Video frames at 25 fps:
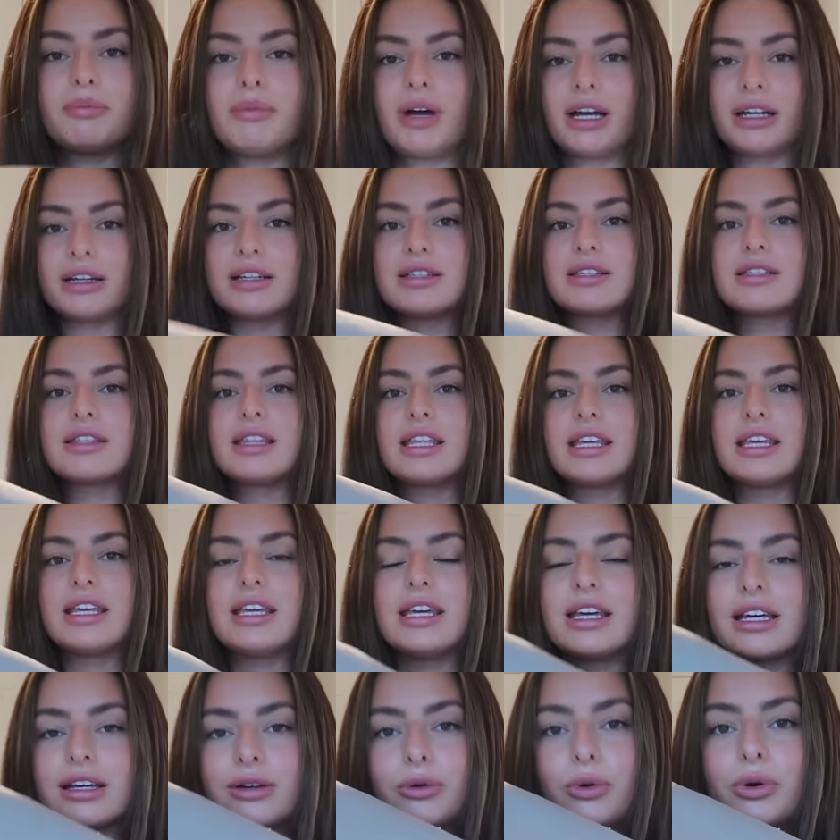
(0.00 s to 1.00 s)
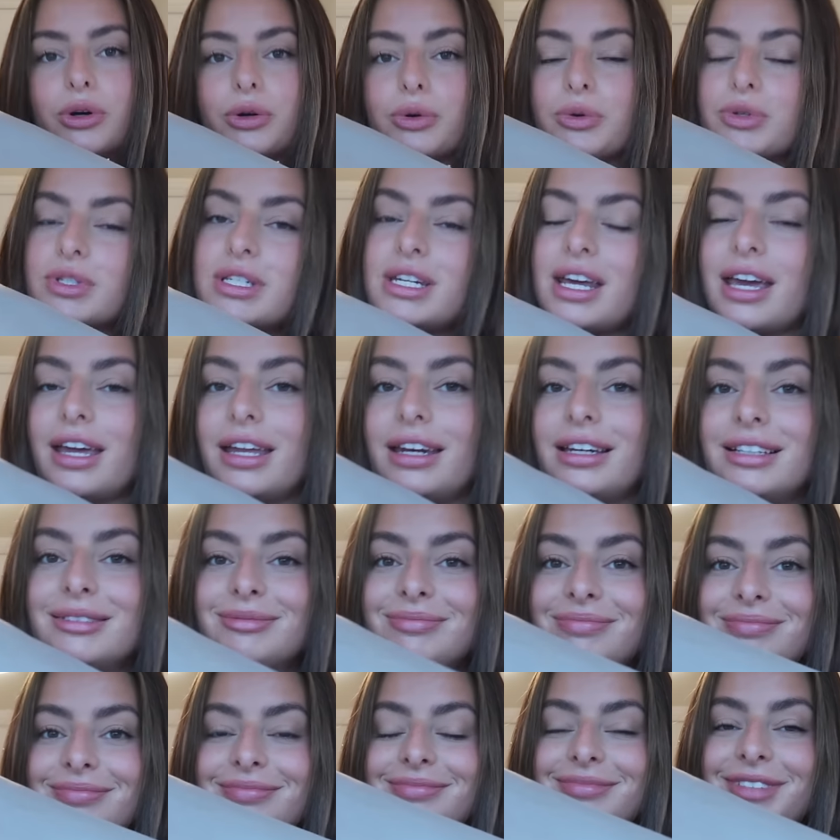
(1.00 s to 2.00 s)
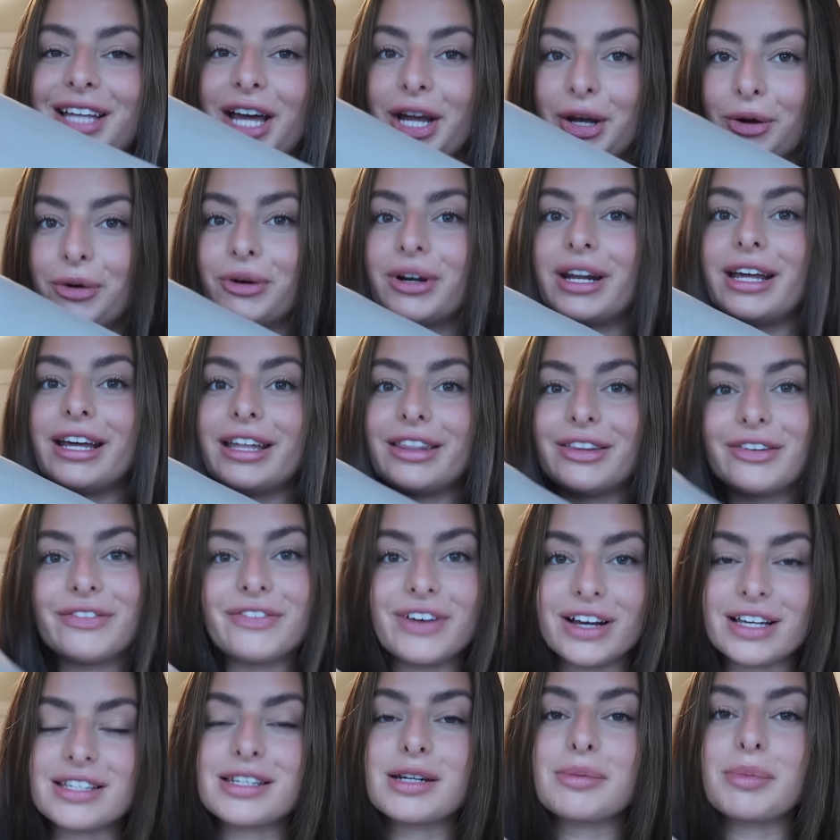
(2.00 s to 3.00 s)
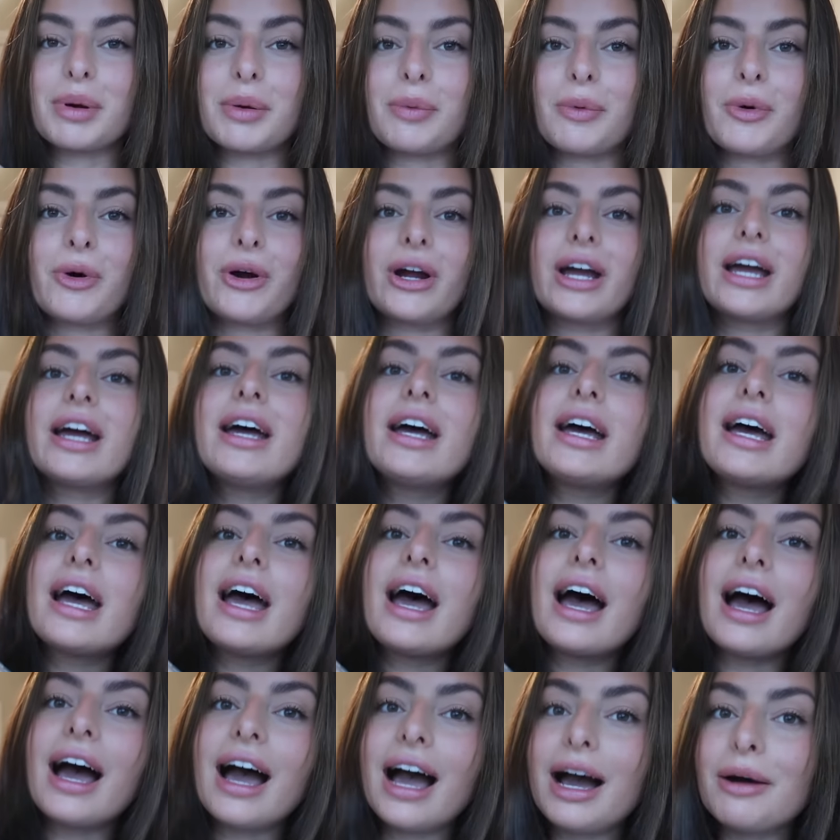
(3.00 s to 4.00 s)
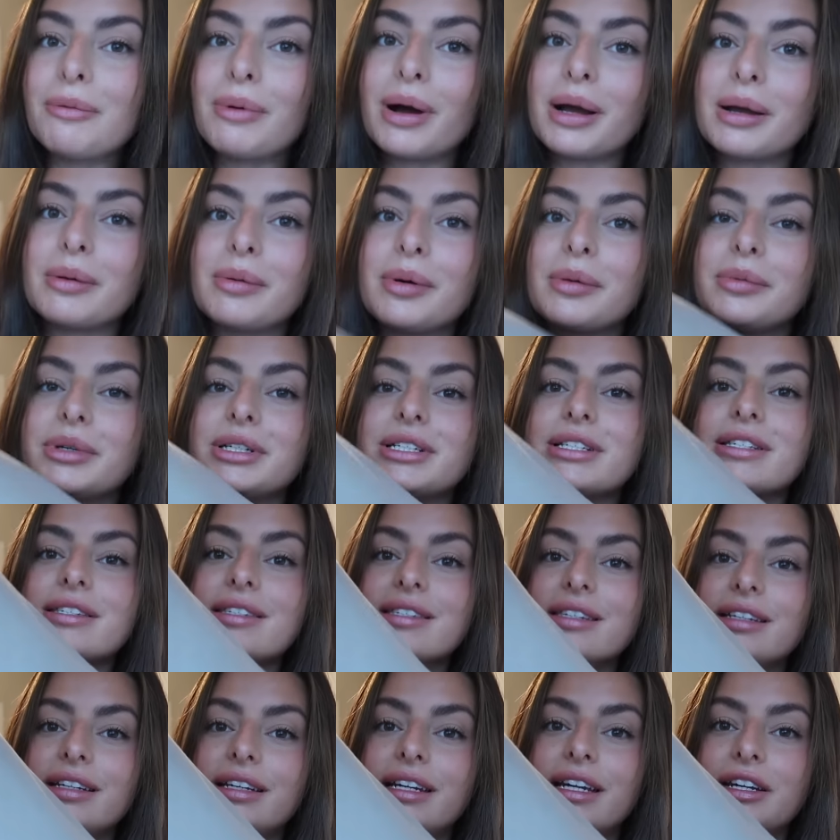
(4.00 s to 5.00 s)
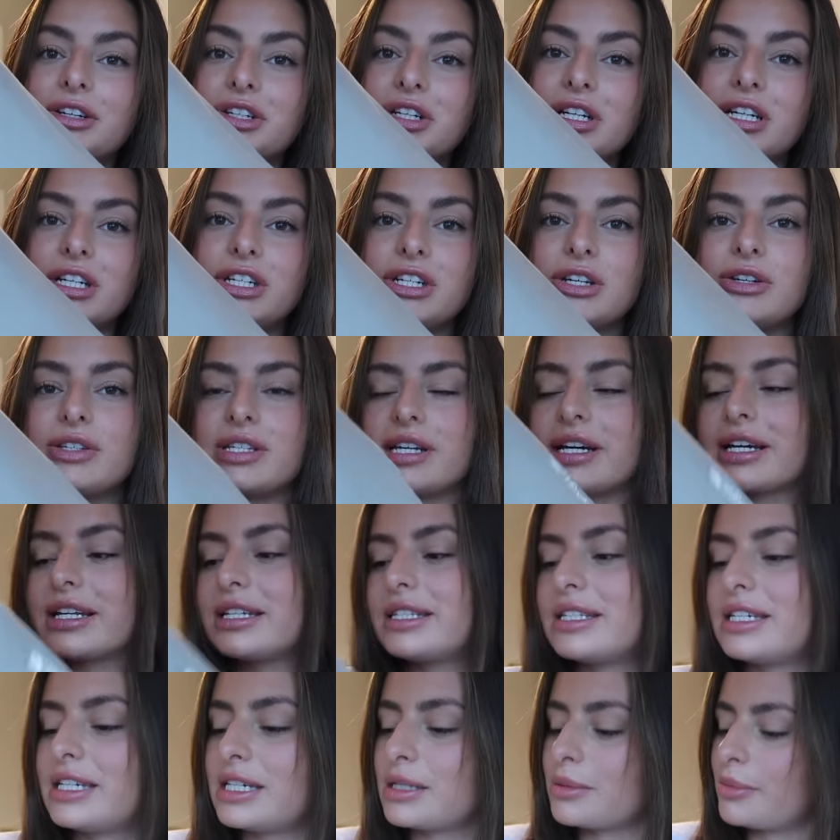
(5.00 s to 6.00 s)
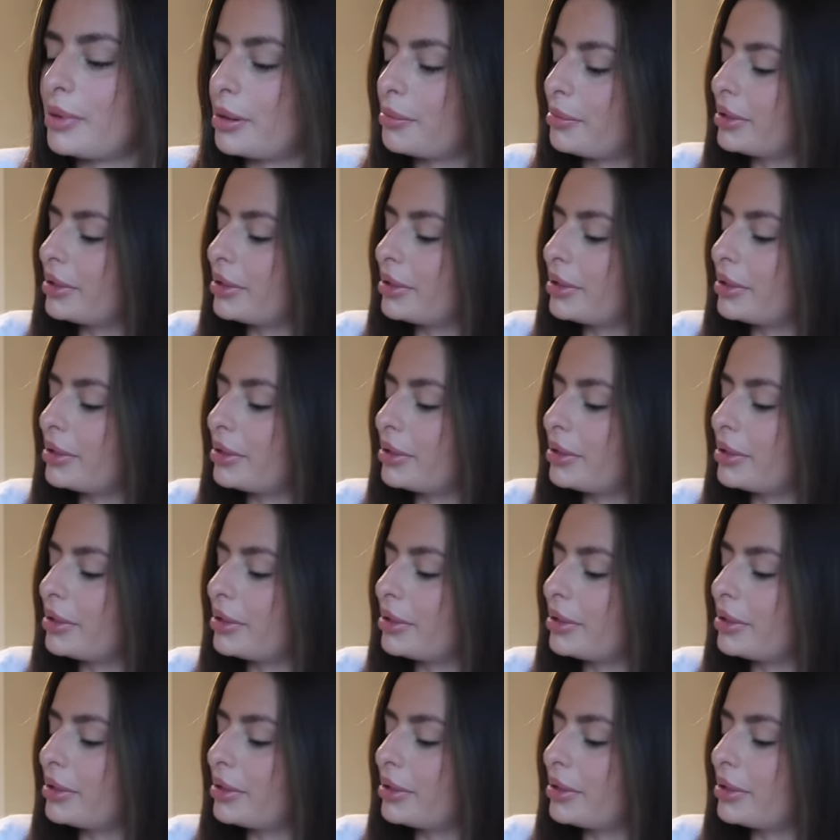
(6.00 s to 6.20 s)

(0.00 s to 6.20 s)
minus the oil stain that I got on it the first time I wore it at Wagamama's literally two seconds into my